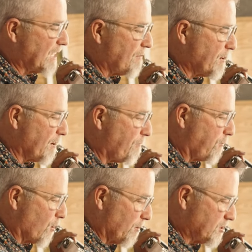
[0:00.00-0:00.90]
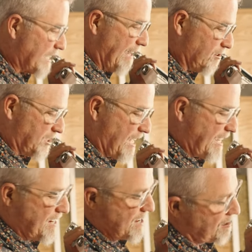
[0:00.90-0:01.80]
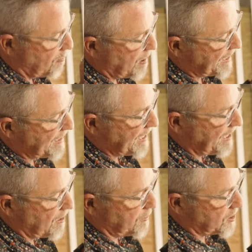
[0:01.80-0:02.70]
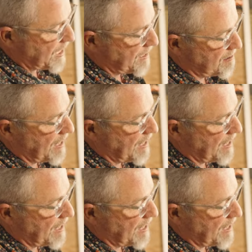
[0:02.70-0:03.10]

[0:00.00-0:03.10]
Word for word: on the very foremost outside, one in the inner channel,